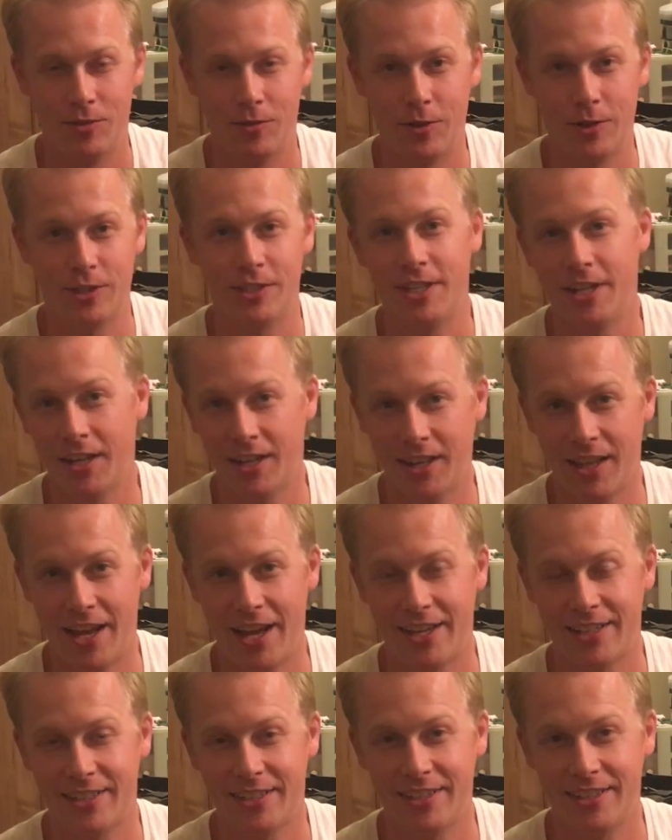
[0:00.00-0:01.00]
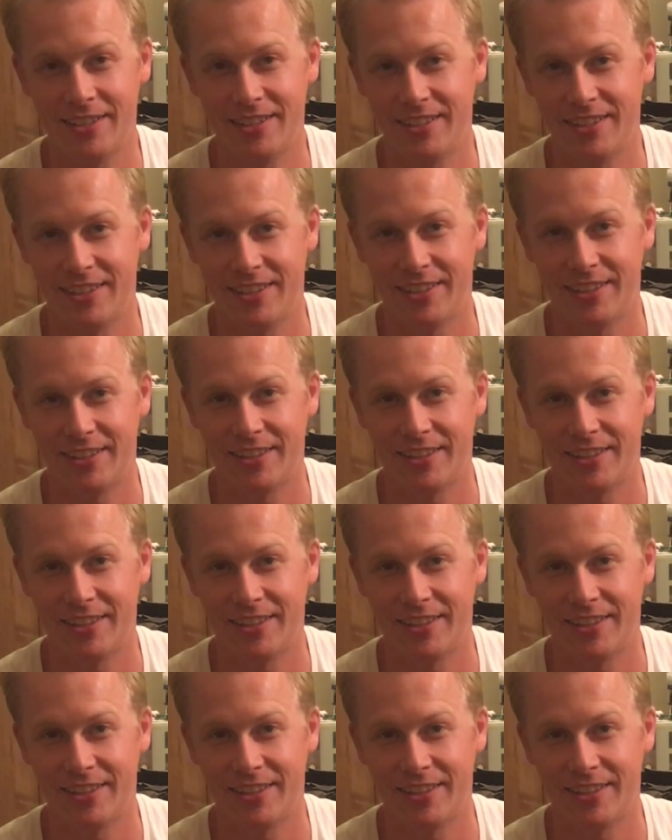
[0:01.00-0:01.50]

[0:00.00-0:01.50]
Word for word: first day of classes,